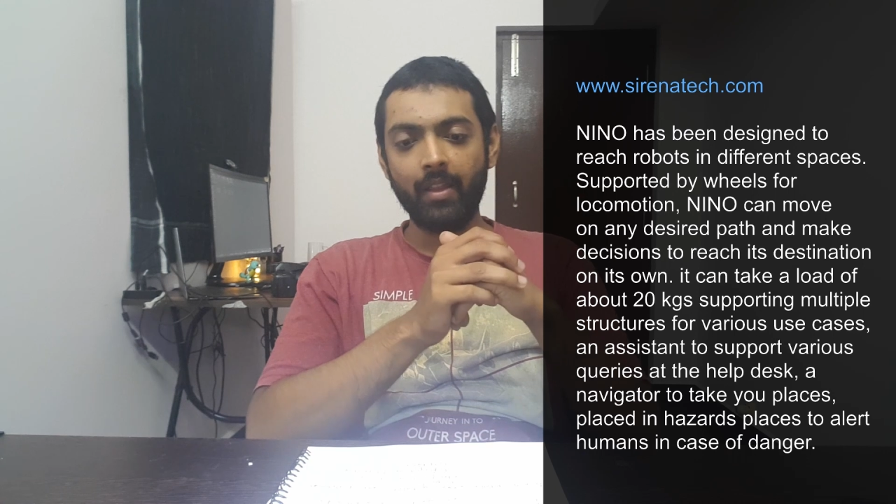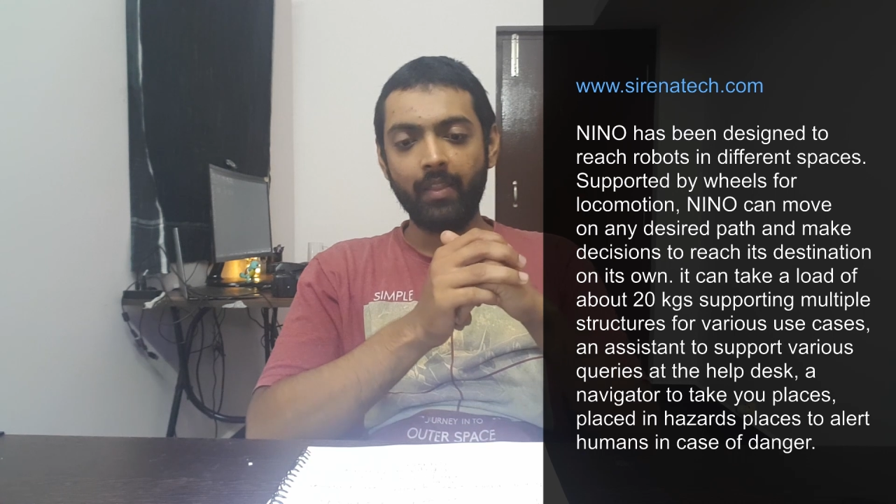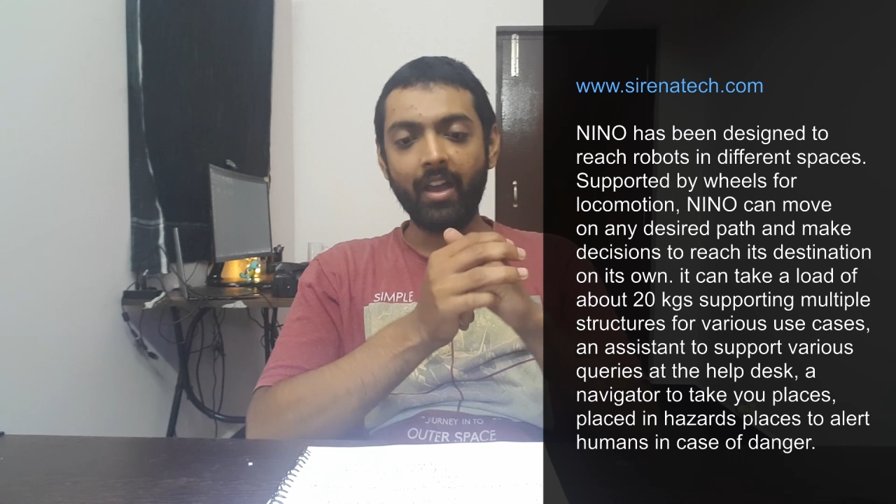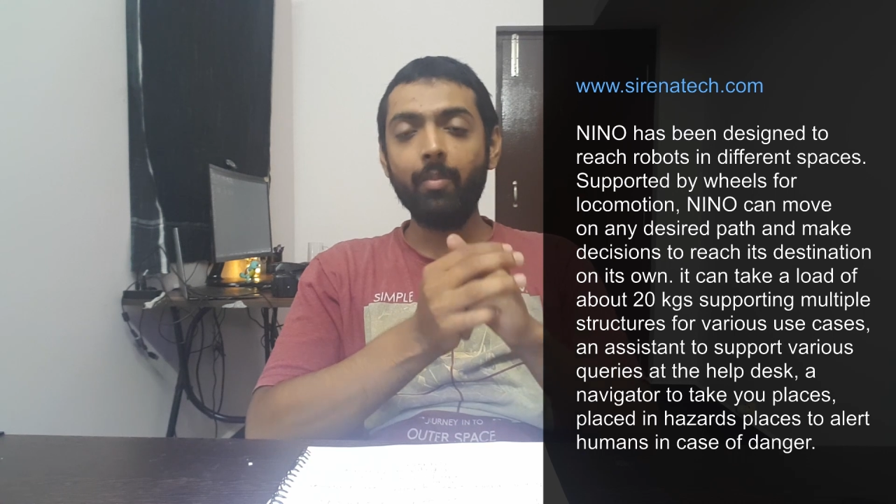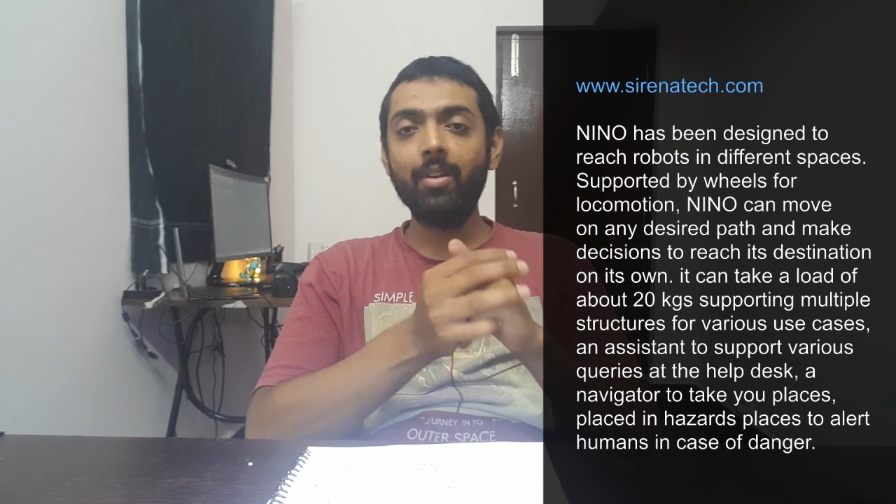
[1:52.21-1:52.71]

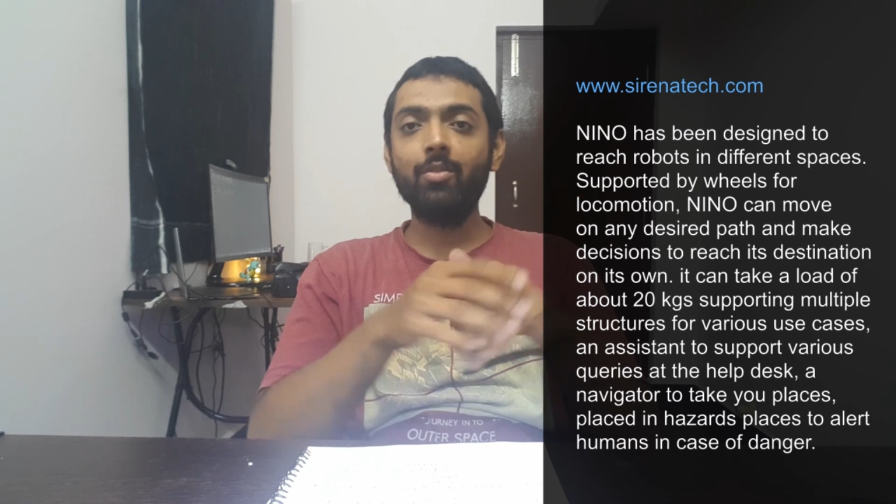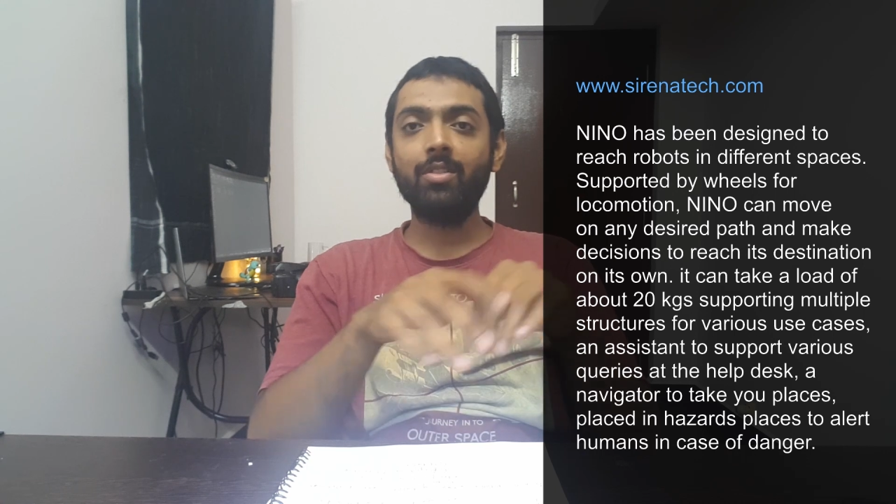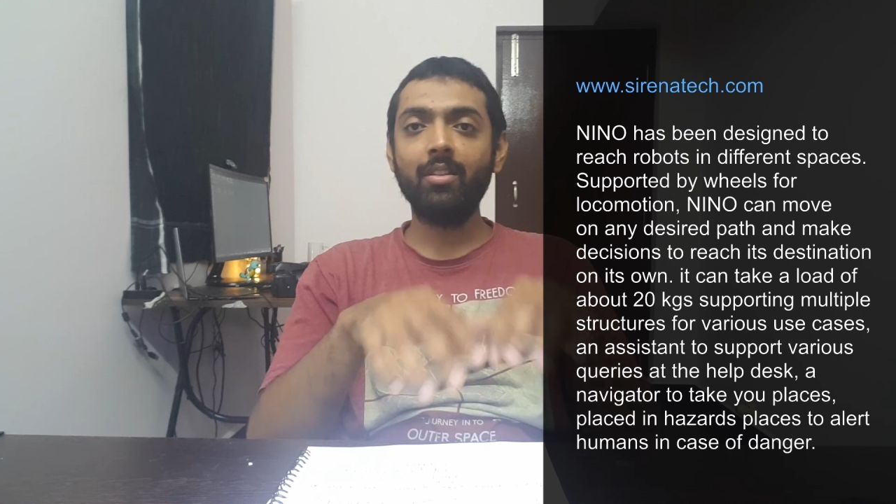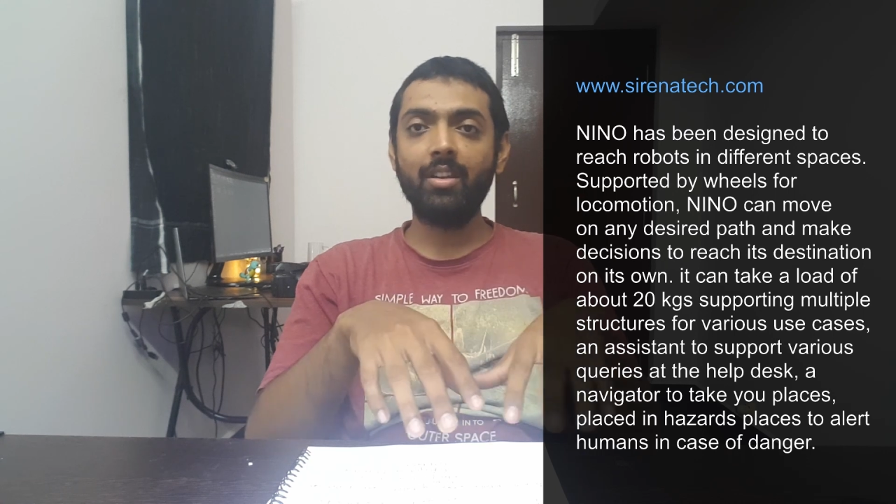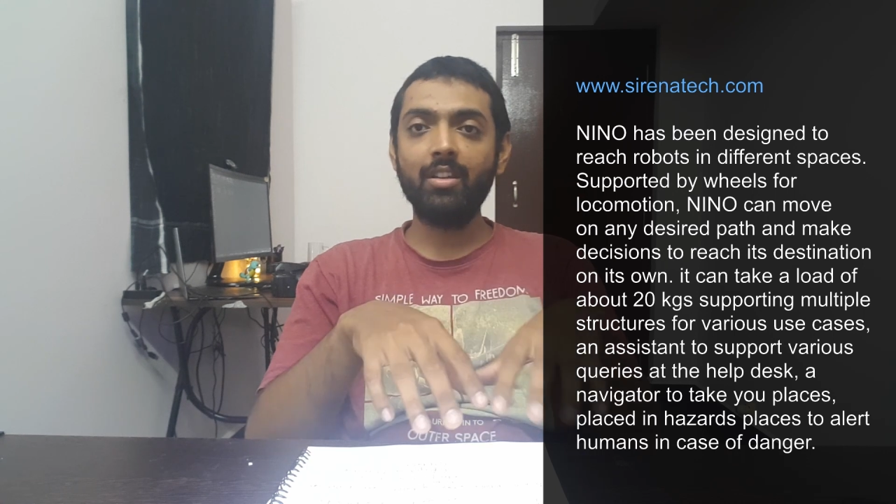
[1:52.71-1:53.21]
They have been
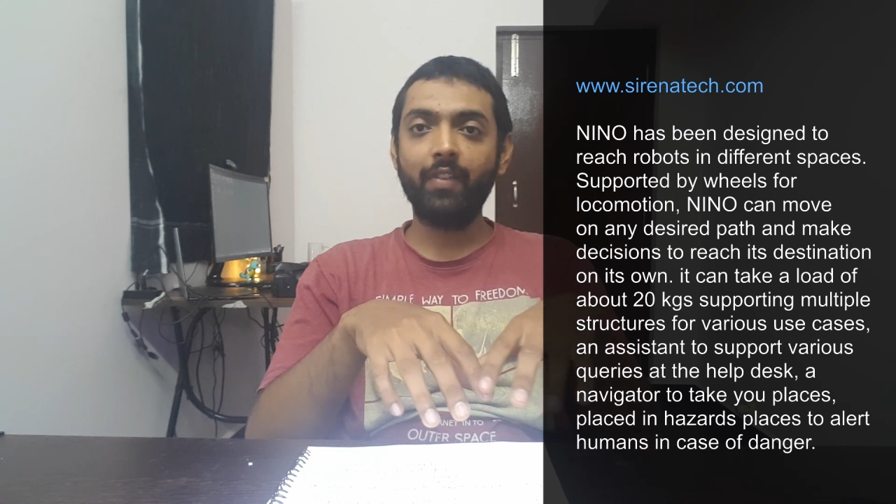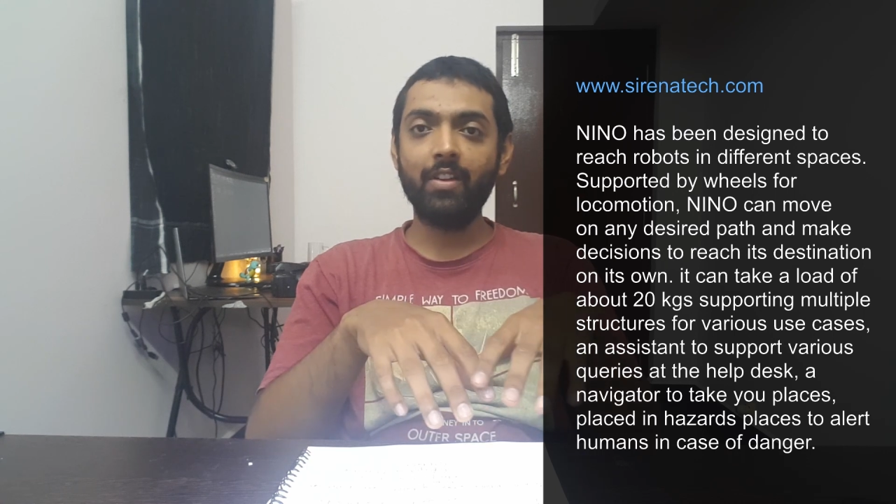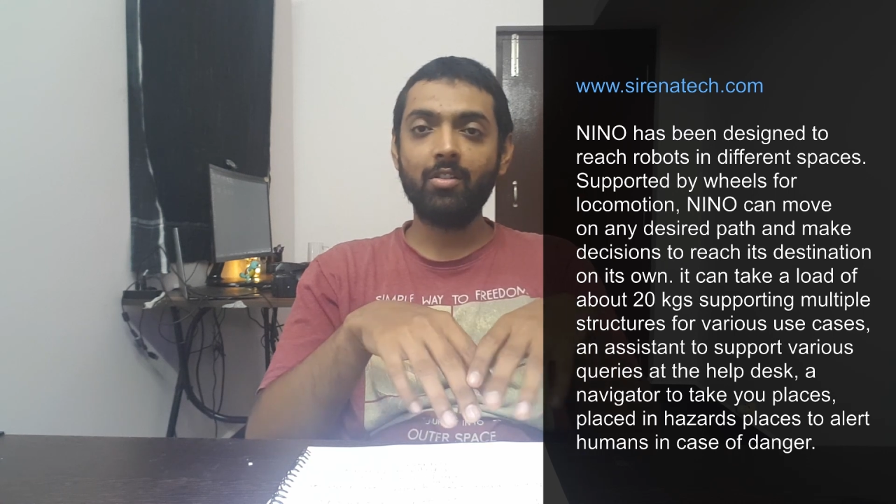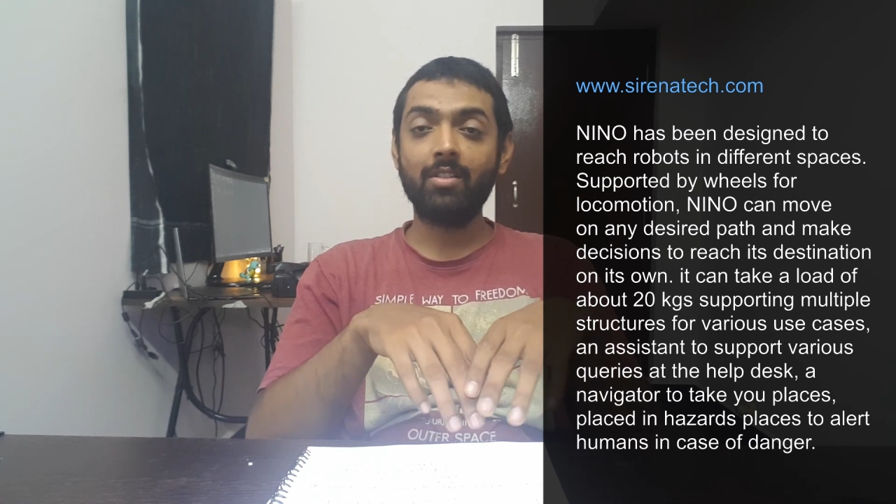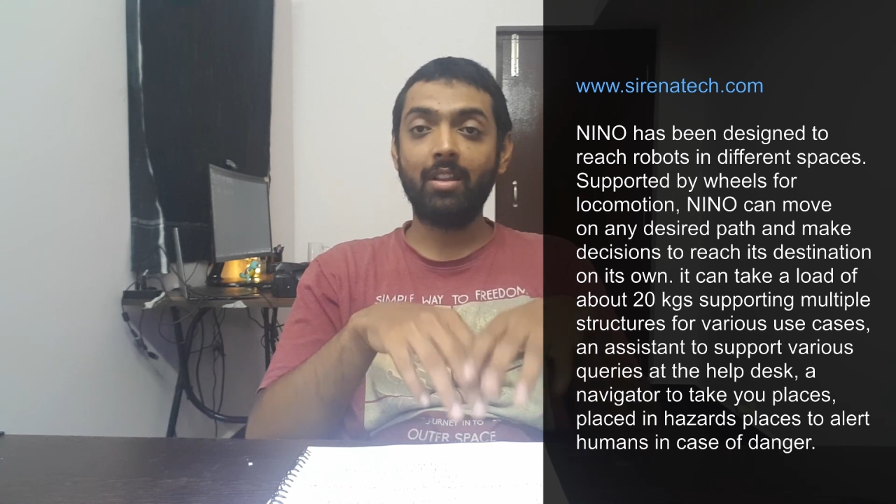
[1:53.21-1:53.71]
using these
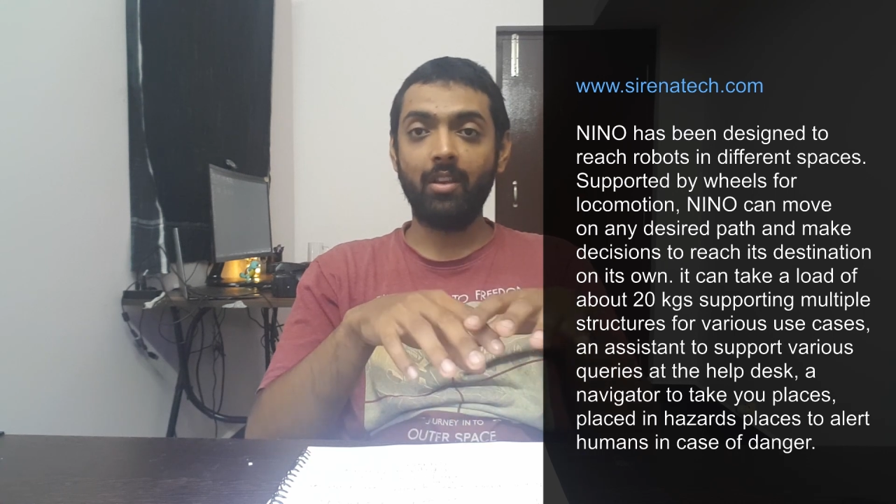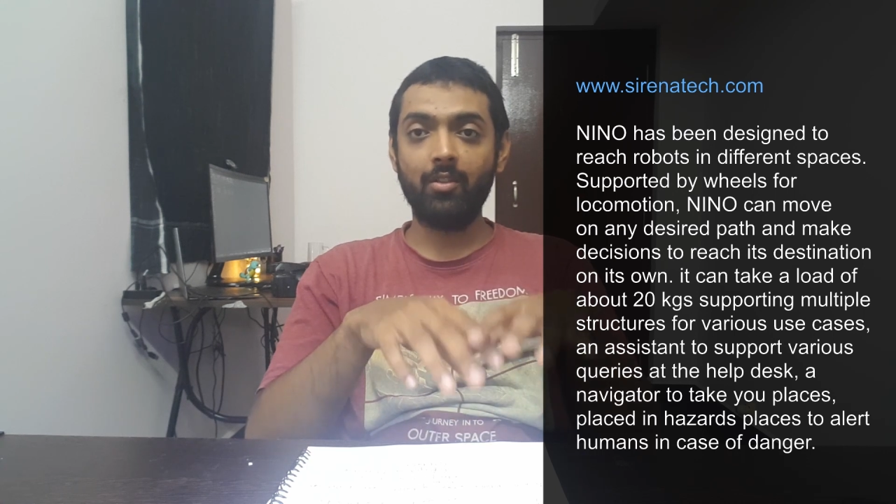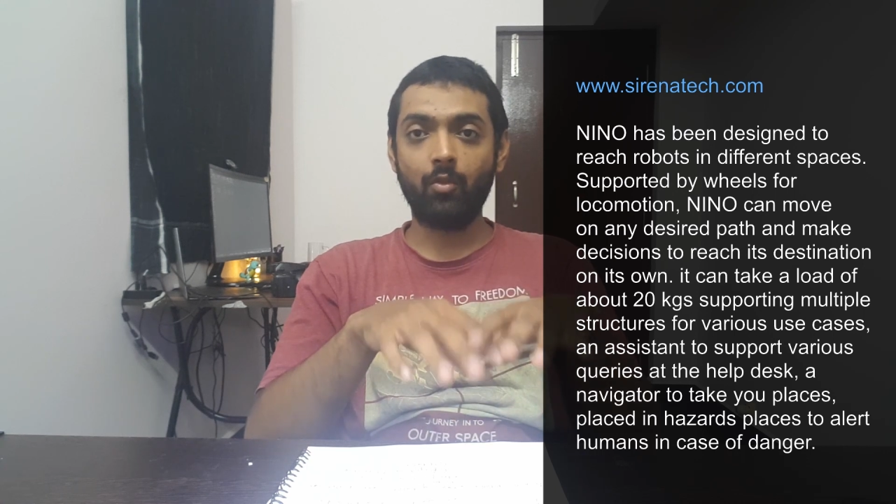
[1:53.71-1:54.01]
features and these